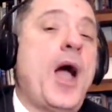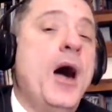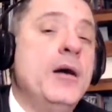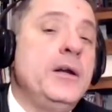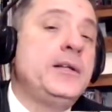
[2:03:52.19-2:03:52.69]

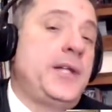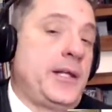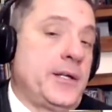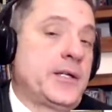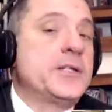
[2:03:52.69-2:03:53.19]
The
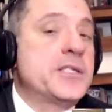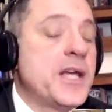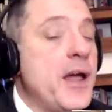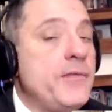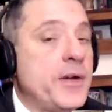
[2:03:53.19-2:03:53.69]
only thing that
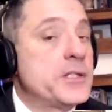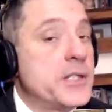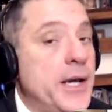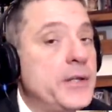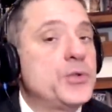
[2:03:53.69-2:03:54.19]
could
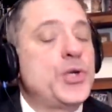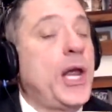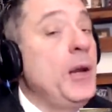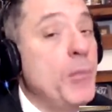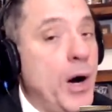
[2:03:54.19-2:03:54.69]
save
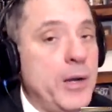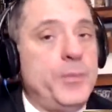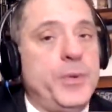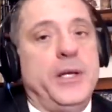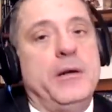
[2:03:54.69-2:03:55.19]
Assange, in
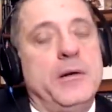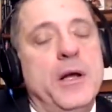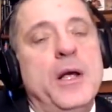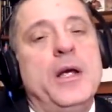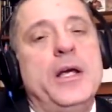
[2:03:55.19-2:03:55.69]
my
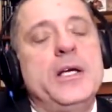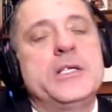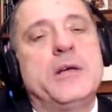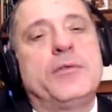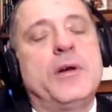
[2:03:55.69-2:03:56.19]
opinion,
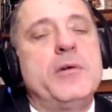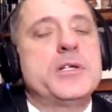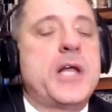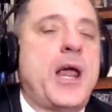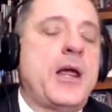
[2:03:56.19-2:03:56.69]
is if
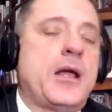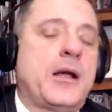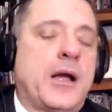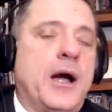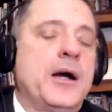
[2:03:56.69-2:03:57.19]
there is
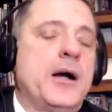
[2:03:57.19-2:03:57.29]
a